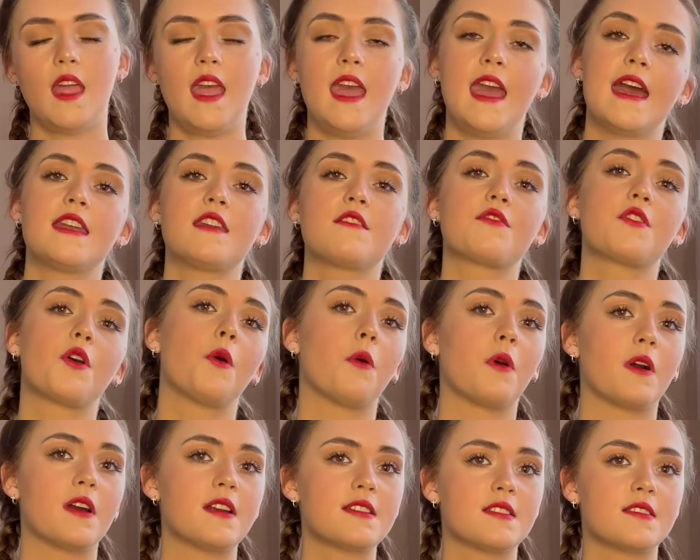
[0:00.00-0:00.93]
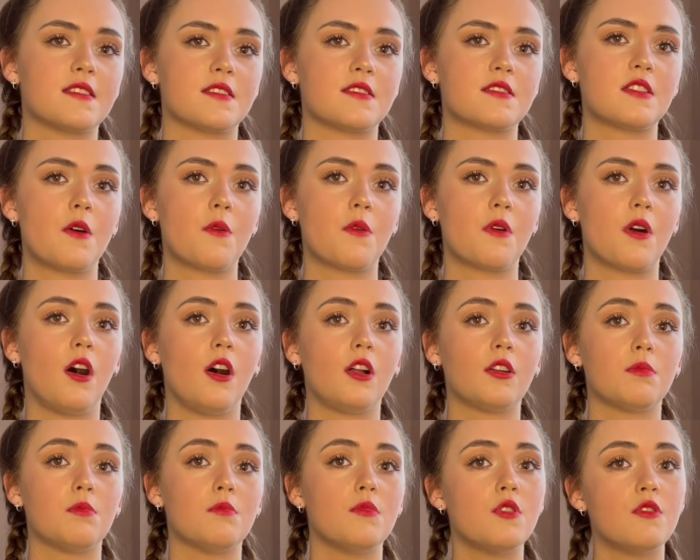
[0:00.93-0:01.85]
And of course, the
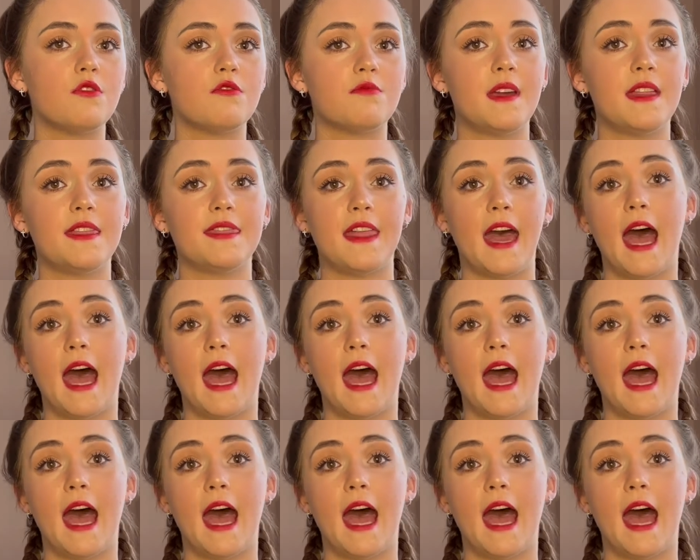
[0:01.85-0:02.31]
so-called movement